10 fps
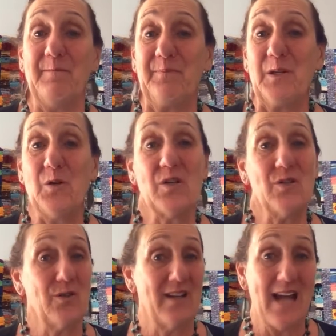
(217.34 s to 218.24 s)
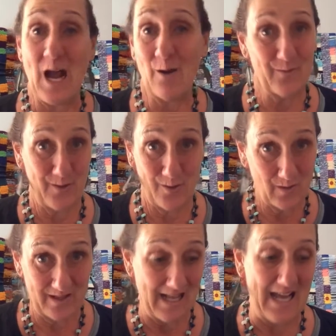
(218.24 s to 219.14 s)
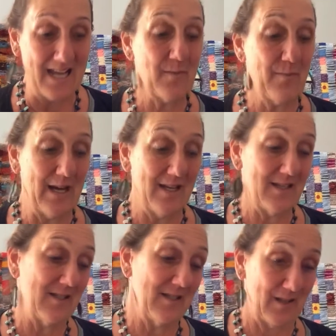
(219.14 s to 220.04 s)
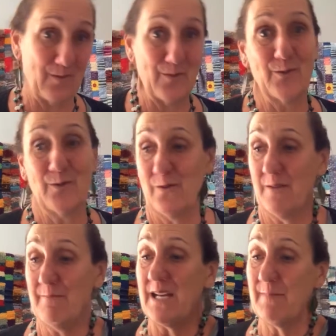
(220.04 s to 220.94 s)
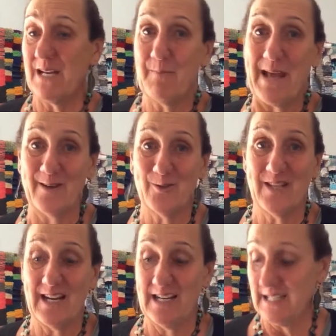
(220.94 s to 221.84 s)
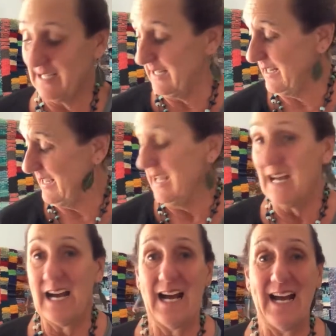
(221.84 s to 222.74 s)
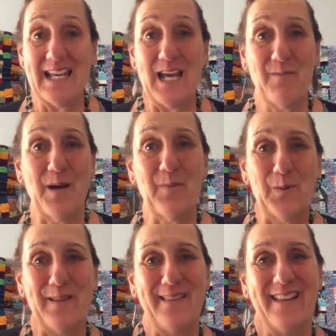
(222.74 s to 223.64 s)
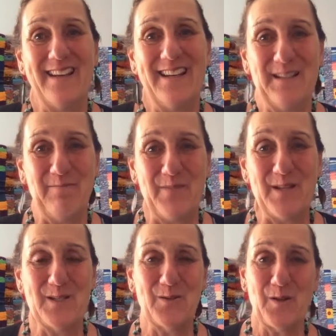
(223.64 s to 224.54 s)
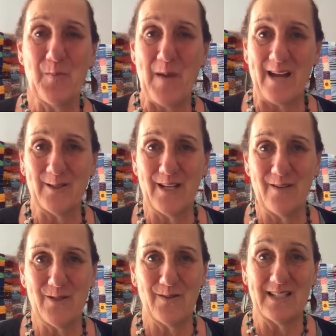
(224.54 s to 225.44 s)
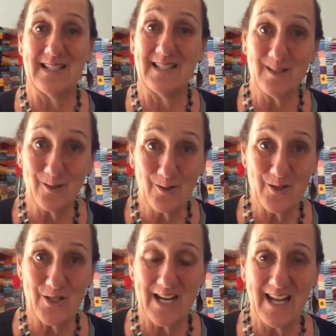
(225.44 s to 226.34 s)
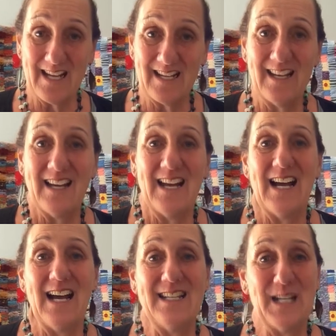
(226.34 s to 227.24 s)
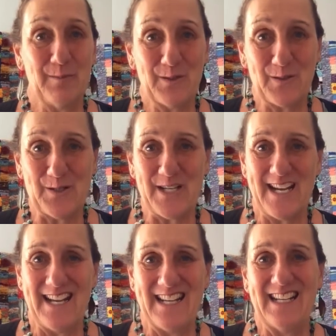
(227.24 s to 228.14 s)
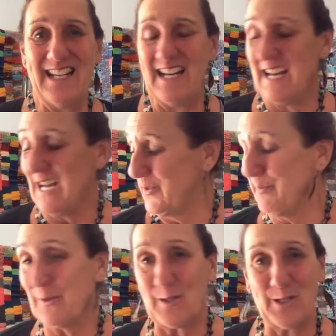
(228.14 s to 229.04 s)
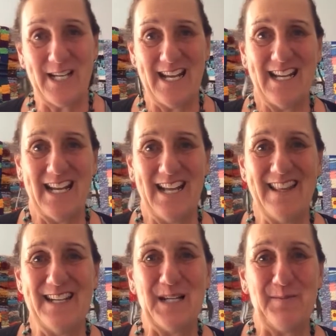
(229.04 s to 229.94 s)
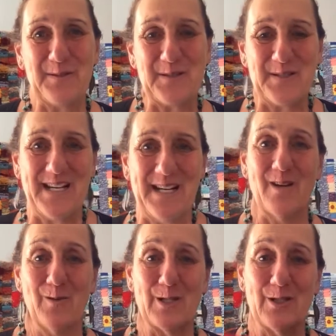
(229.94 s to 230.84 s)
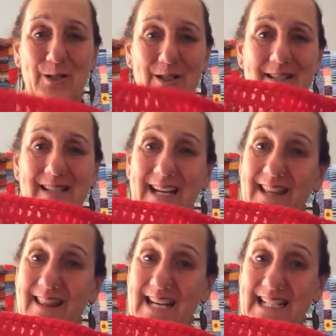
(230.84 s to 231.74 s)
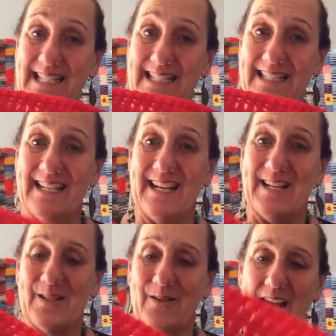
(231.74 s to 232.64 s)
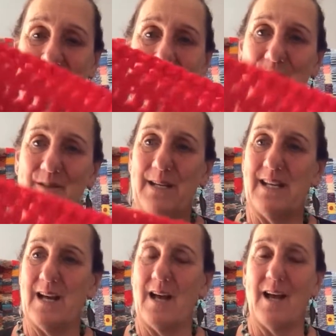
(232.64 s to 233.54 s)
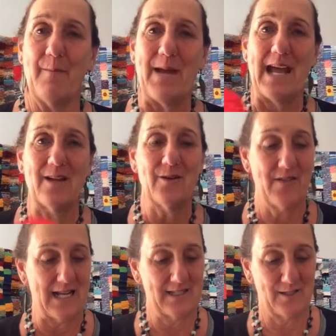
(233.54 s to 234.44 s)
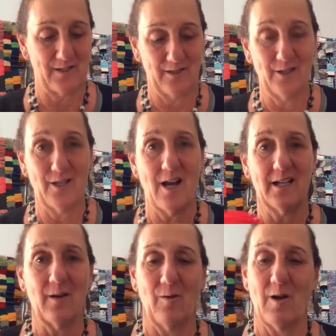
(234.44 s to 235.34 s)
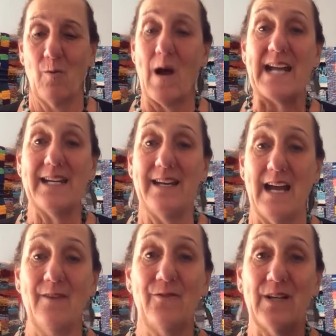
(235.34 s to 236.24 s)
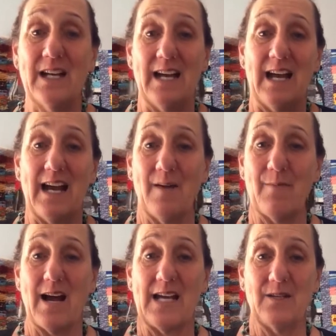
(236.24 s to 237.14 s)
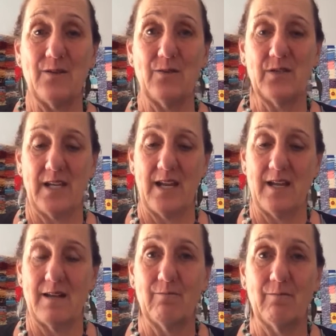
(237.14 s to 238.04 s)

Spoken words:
You can do it however you would like, but through the many, many panels that I did, I came up with this sort of the pattern of doing a single crochet, a double crochet, a triple crochet, and then a double crochet, which looks like this. So that gives me a panel that's wide enough. I use a